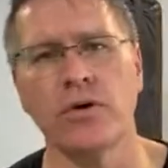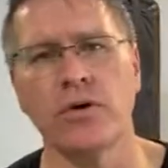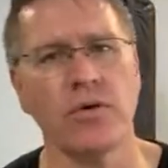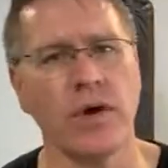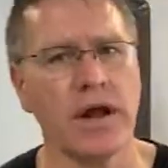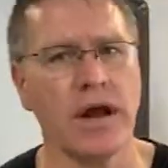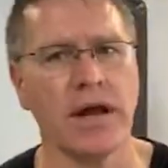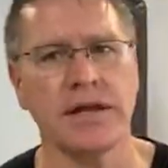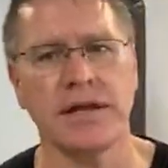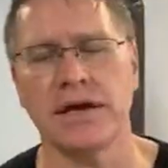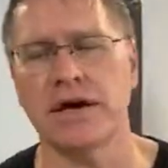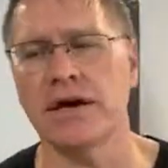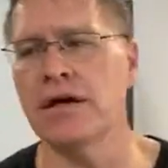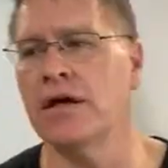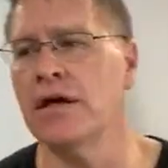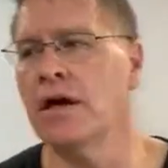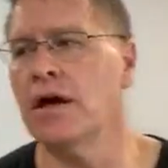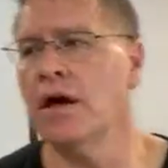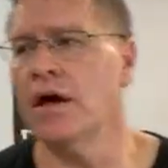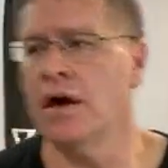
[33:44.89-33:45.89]
great idea.
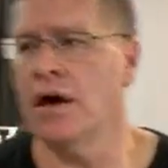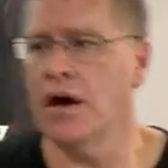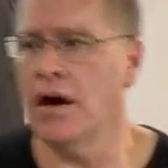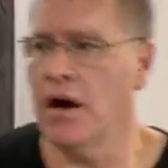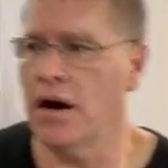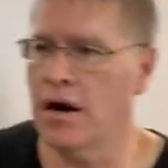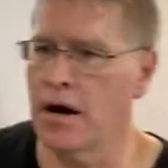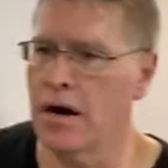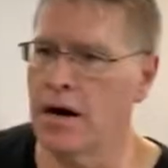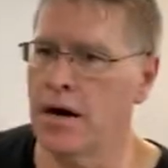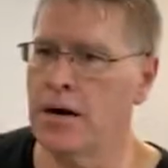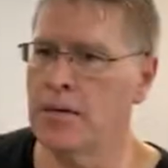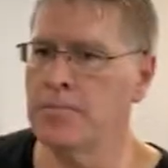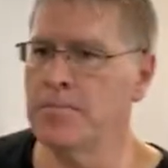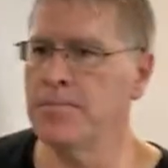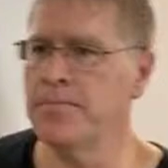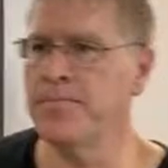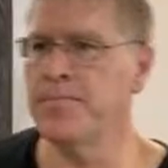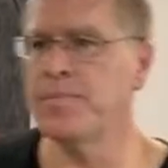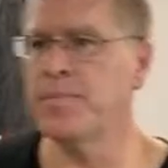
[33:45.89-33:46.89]

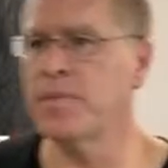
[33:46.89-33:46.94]
Um,